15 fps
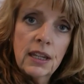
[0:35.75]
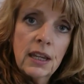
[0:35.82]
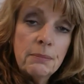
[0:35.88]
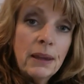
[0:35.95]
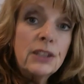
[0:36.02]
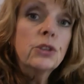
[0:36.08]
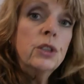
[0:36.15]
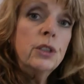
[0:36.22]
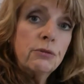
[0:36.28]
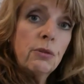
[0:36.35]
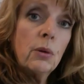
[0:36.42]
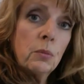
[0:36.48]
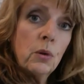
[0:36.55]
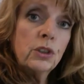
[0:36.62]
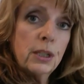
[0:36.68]
Make sure you
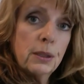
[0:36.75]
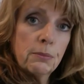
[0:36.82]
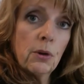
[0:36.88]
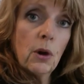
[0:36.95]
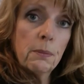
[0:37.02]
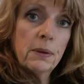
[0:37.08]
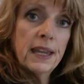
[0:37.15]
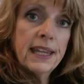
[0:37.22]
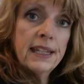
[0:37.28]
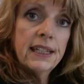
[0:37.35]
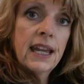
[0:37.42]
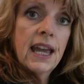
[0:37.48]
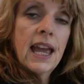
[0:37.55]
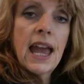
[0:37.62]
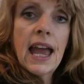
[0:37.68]
wash it properly
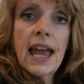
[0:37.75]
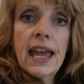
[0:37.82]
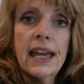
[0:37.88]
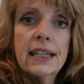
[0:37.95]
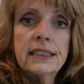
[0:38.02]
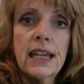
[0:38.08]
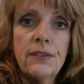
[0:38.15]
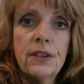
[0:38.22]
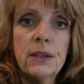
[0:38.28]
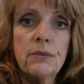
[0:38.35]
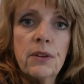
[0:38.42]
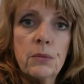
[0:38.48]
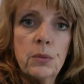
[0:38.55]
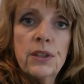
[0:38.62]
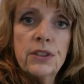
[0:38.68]
and have it
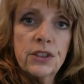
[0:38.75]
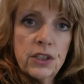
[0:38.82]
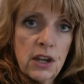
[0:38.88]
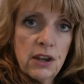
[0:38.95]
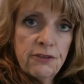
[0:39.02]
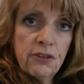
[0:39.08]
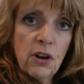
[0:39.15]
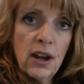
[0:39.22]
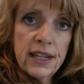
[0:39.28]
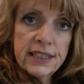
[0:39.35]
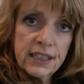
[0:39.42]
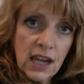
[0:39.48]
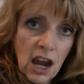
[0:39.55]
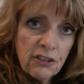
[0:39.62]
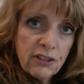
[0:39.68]
with stir fries,
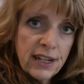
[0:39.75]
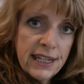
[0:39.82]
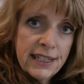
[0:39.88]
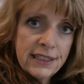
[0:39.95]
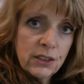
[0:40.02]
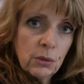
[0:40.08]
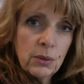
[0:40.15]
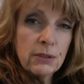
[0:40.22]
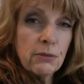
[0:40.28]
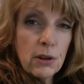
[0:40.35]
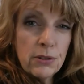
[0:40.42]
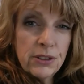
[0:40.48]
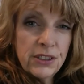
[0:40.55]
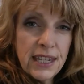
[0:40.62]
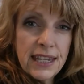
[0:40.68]
curries or with a
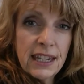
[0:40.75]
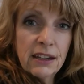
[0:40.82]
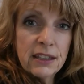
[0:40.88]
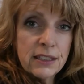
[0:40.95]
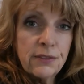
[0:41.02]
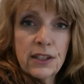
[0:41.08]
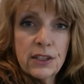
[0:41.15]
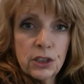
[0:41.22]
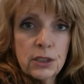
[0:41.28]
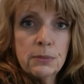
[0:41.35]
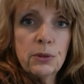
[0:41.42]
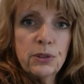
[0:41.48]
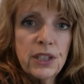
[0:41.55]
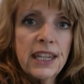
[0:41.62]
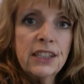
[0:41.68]
roast dinner as a
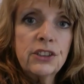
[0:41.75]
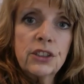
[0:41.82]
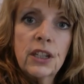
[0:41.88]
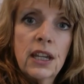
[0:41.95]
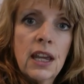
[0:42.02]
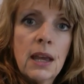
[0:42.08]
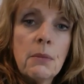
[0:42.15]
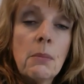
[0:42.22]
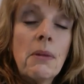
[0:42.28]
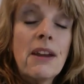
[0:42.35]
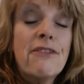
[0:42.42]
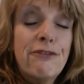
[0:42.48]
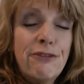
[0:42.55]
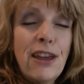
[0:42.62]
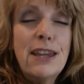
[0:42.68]
vegetable dish. But my
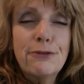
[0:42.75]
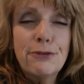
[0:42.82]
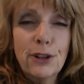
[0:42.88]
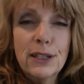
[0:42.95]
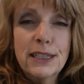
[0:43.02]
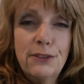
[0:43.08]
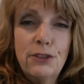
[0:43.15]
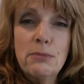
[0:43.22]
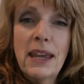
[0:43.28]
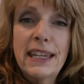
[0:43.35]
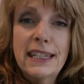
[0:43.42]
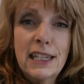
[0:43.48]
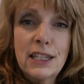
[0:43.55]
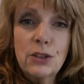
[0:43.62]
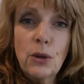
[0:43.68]
favourite is if you make it
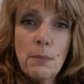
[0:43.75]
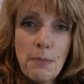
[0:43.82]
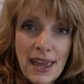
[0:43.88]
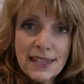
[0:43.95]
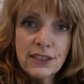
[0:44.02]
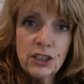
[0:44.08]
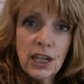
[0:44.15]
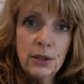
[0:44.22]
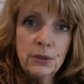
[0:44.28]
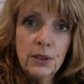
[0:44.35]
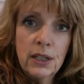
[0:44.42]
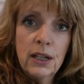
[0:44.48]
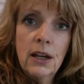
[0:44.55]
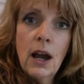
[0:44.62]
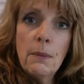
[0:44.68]
into a pesto.
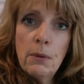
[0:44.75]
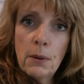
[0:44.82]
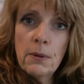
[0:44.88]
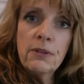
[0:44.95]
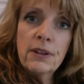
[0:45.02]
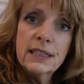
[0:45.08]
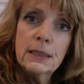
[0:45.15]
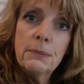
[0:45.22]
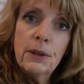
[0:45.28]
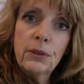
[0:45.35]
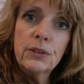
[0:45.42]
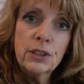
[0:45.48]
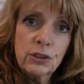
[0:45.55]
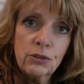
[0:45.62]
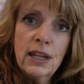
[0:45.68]
I'll pop a recipe on the
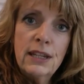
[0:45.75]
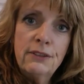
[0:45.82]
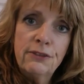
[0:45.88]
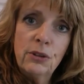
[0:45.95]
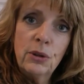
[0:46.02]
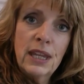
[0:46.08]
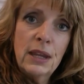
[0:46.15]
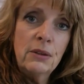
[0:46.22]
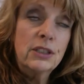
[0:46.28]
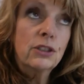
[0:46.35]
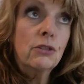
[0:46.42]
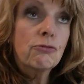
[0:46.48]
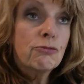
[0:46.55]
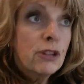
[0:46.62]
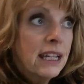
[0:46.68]
screen for you. It's
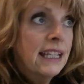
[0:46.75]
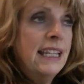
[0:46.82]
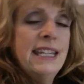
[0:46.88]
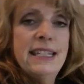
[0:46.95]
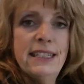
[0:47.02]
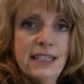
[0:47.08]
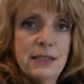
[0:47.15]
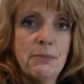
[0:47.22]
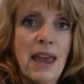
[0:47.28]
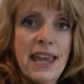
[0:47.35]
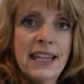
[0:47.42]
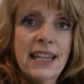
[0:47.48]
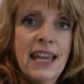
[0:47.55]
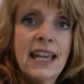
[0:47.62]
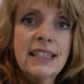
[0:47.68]
really easy to
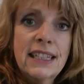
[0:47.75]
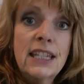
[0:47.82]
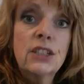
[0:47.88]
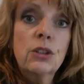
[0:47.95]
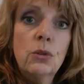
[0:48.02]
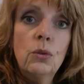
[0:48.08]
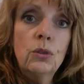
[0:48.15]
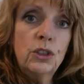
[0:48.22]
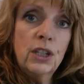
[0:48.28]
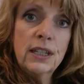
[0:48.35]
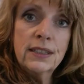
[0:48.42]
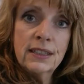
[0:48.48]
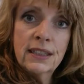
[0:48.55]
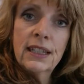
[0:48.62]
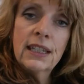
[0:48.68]
make, tastes
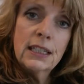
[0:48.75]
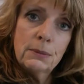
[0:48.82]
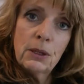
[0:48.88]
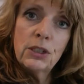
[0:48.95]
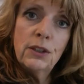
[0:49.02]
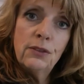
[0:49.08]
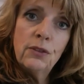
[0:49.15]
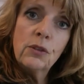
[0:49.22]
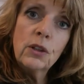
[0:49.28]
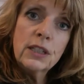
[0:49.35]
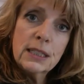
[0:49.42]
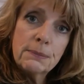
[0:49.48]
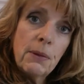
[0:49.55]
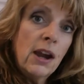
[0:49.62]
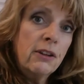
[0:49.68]
gorgeous, especially if you've got a
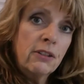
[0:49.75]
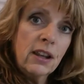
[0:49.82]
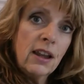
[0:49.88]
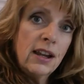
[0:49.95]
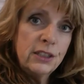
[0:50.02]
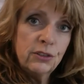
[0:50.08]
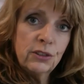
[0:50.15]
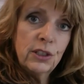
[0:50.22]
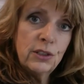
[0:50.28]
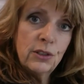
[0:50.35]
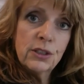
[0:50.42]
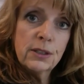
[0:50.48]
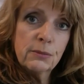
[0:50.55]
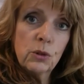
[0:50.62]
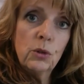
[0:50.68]
spiraliser and you do
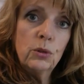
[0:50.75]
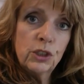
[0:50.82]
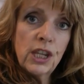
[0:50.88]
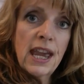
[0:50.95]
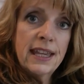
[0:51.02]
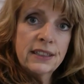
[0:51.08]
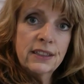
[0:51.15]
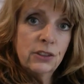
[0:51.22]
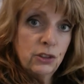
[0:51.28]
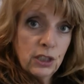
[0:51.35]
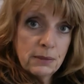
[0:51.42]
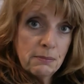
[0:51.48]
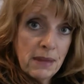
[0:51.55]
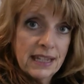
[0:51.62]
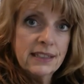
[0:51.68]
some courgettes and just
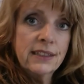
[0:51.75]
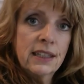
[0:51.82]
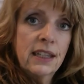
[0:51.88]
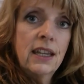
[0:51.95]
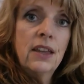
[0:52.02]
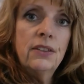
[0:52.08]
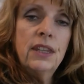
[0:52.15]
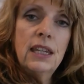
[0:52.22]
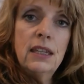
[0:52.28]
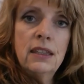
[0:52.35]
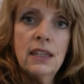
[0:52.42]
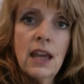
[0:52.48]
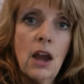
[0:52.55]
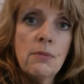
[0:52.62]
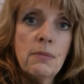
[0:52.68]
mix the,
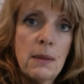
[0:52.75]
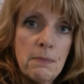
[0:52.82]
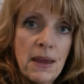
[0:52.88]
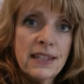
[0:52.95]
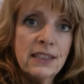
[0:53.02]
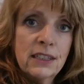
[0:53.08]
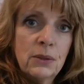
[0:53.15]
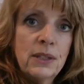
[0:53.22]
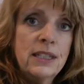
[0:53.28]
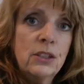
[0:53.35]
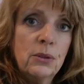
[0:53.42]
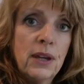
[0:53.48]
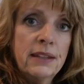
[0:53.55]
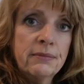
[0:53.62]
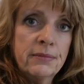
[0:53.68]
the homemade pesto
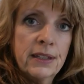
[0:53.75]
into it.